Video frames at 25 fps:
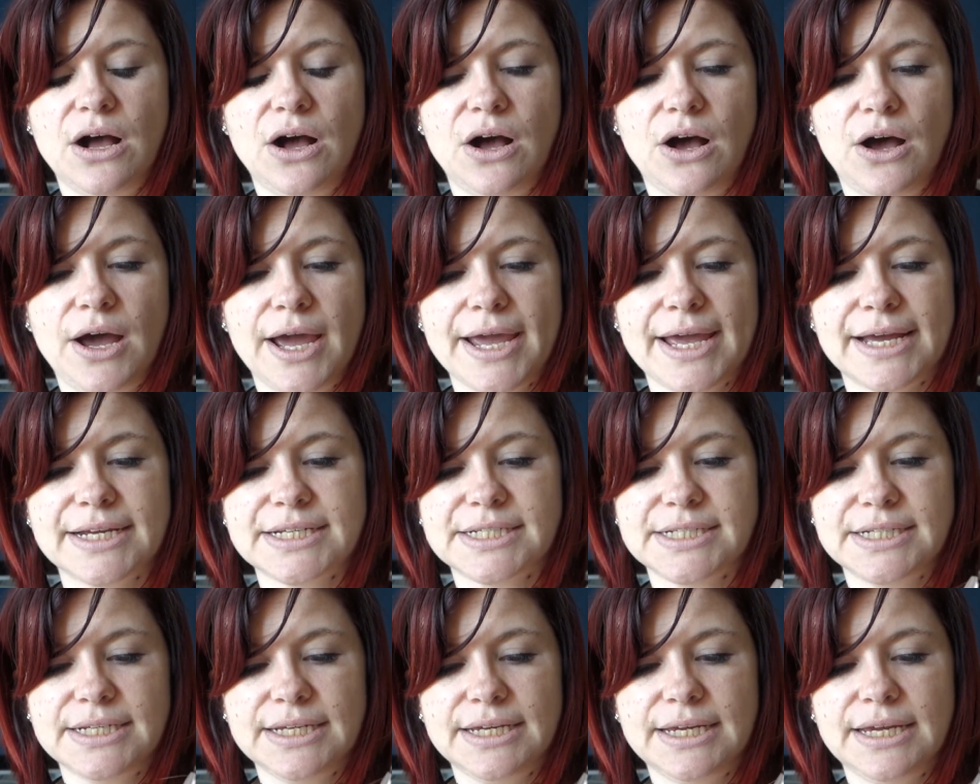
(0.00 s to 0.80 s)
I
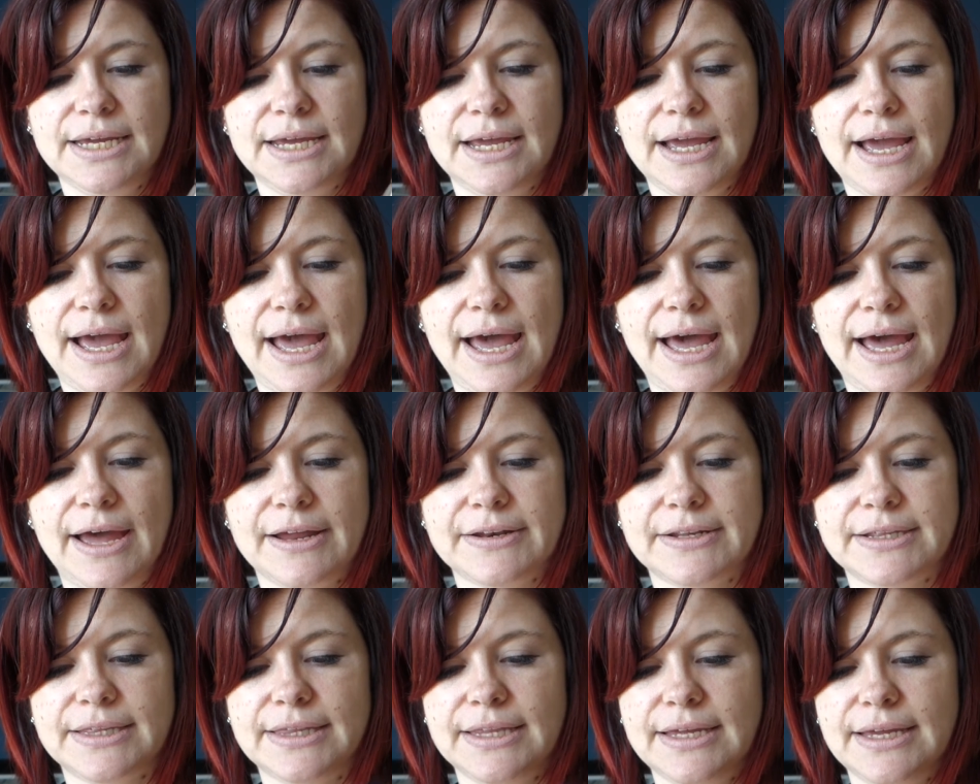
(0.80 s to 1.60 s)
actually
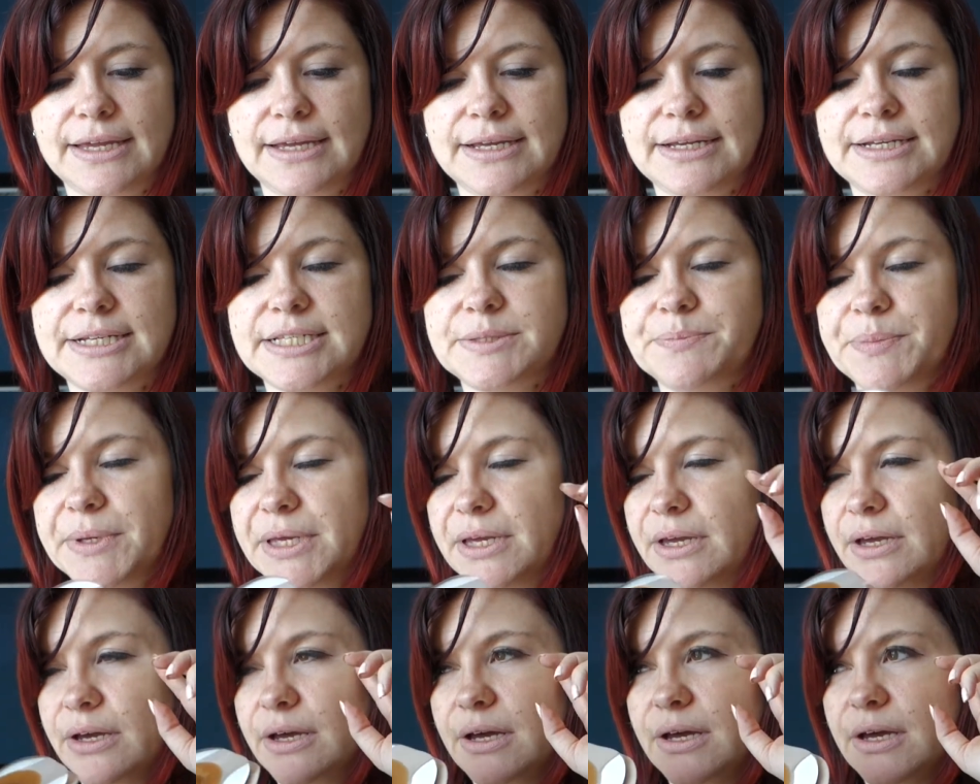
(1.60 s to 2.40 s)
had these
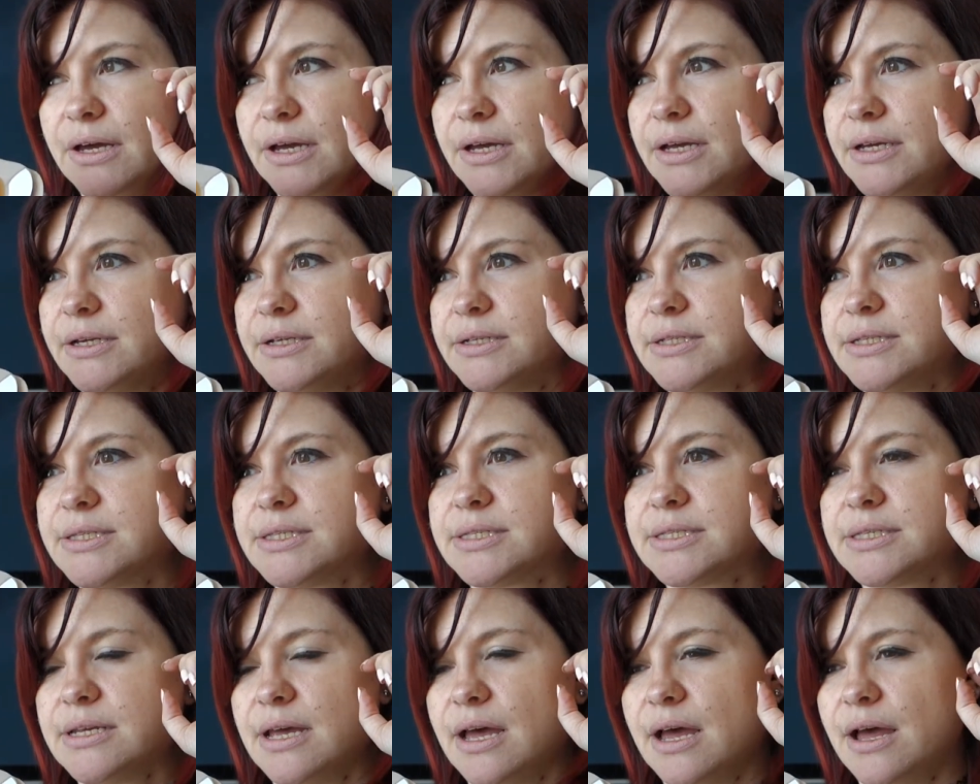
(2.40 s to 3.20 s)

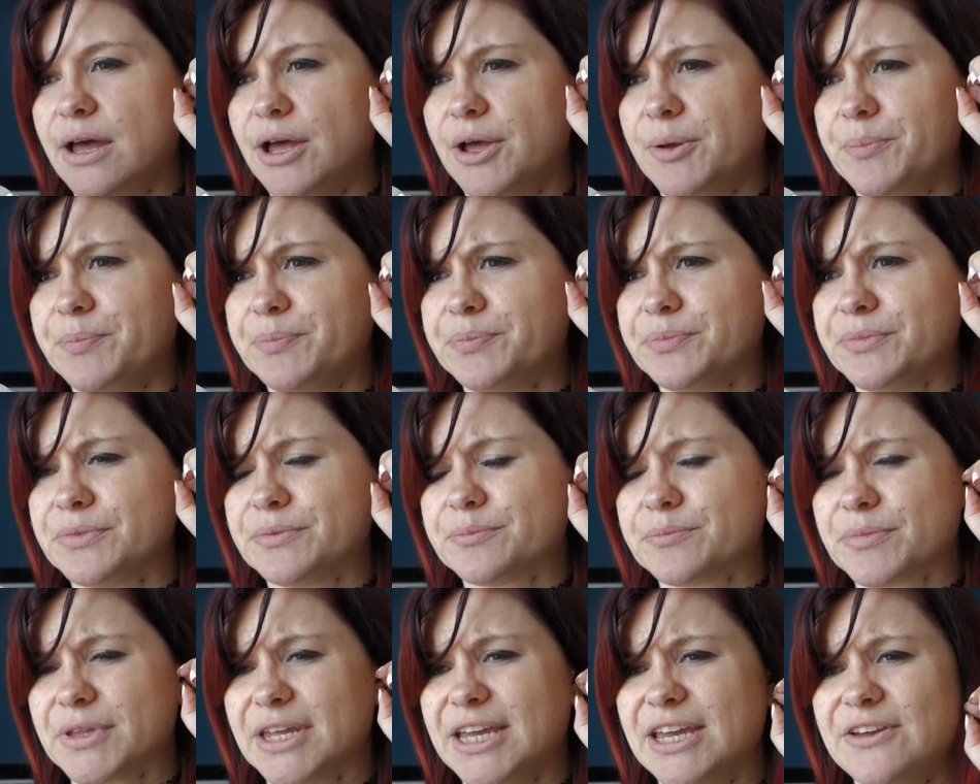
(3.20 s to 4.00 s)
because
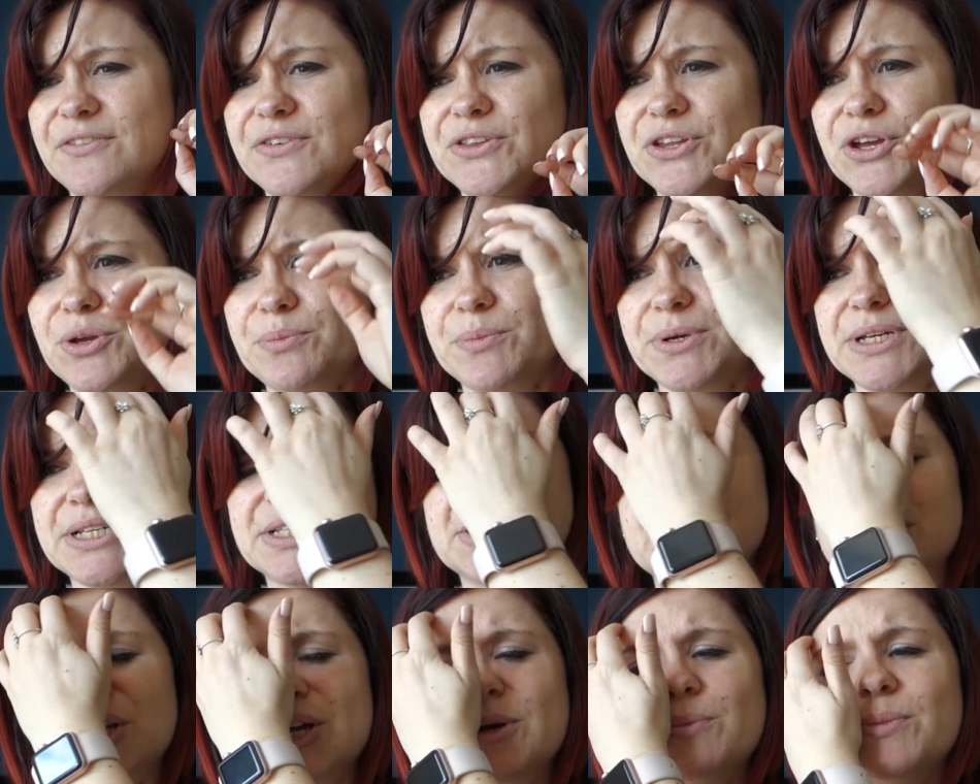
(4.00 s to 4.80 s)
even though my
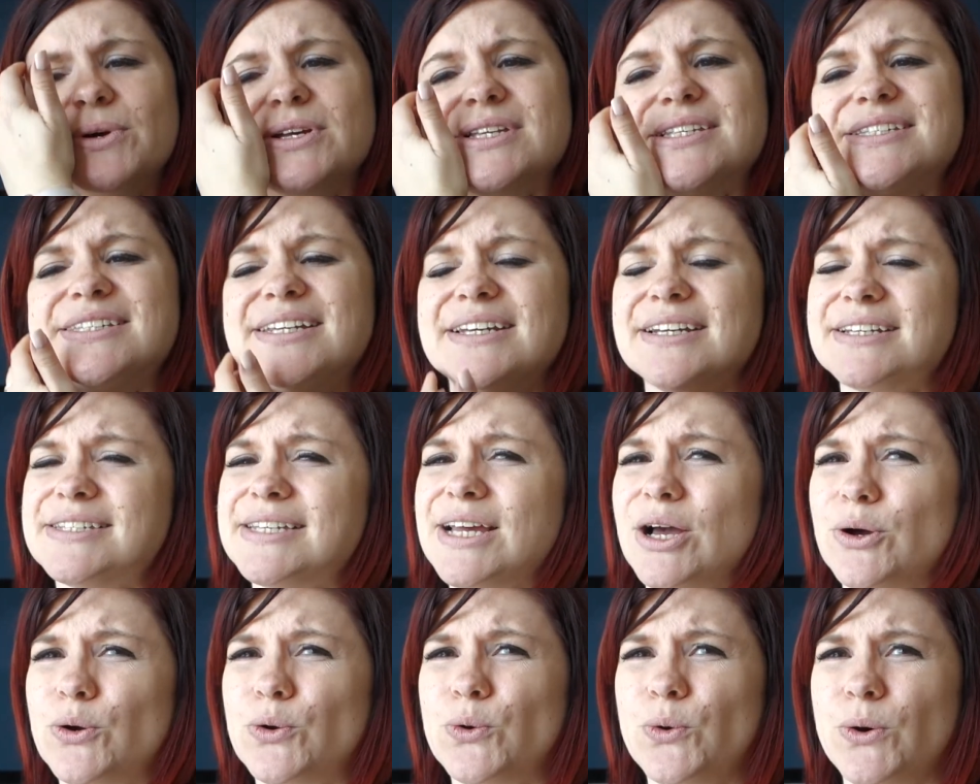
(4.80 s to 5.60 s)
stoma sticks
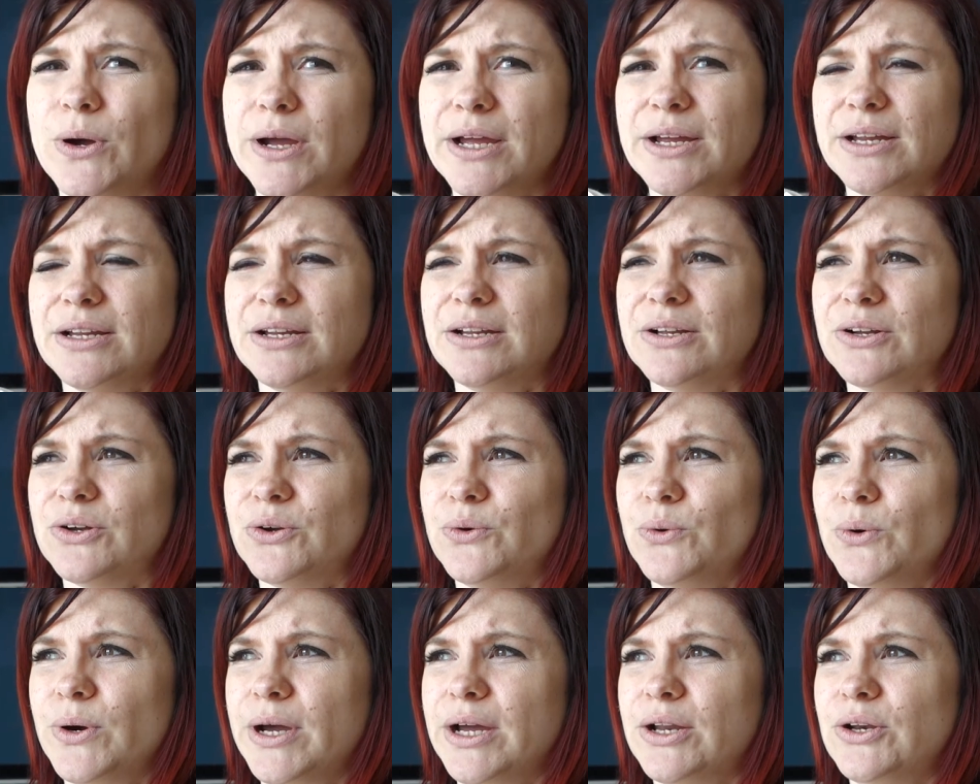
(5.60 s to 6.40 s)
out quite
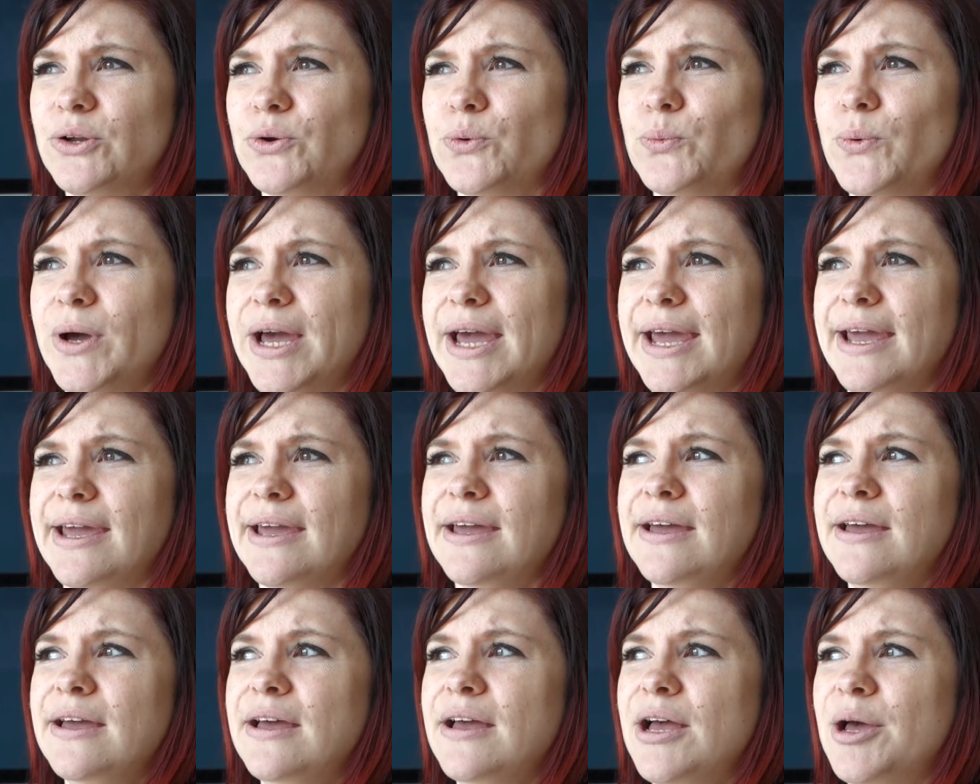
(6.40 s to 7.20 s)
a long way,